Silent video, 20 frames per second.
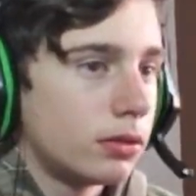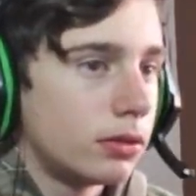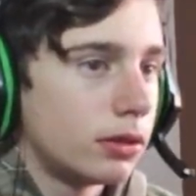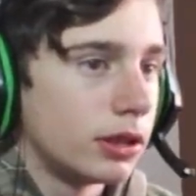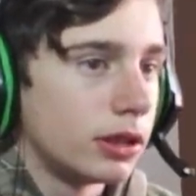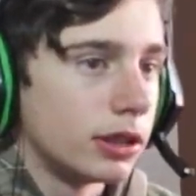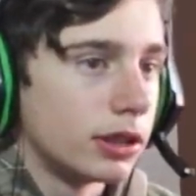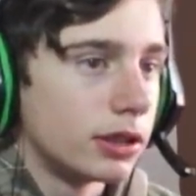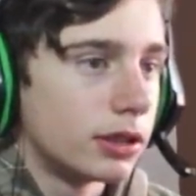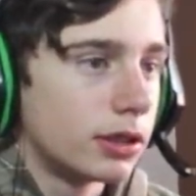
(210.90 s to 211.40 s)

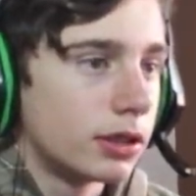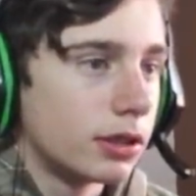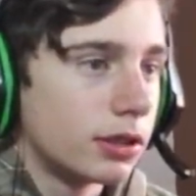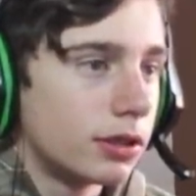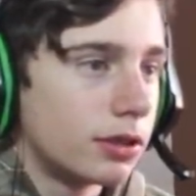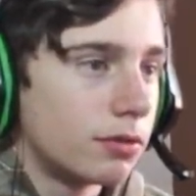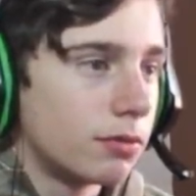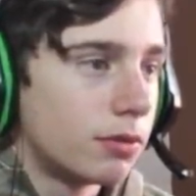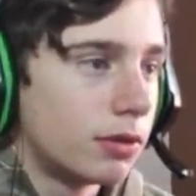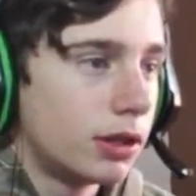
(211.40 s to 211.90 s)
There's
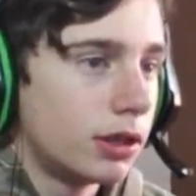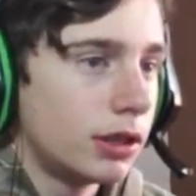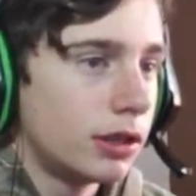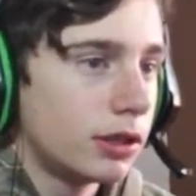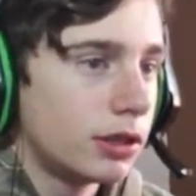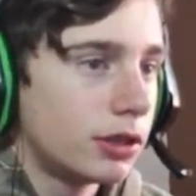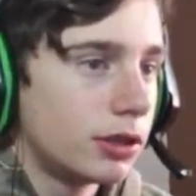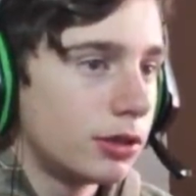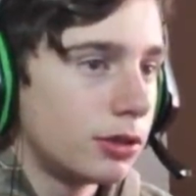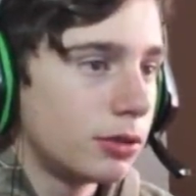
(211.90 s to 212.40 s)
1,
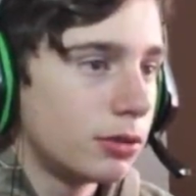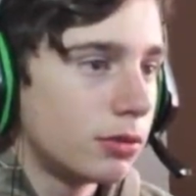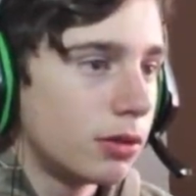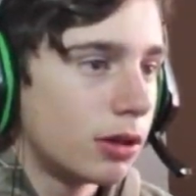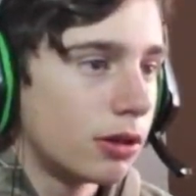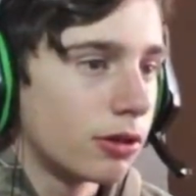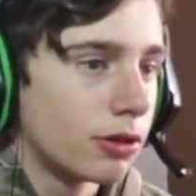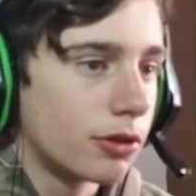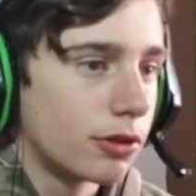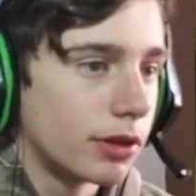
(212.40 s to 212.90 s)
2
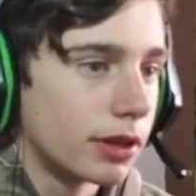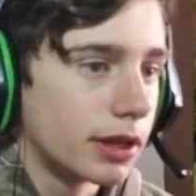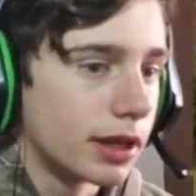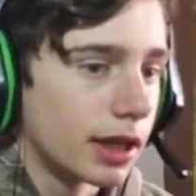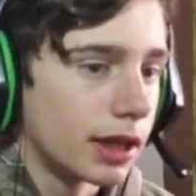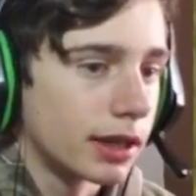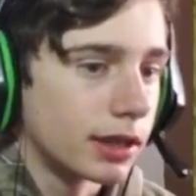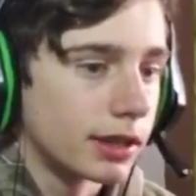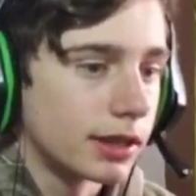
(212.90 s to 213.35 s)
oak trees I can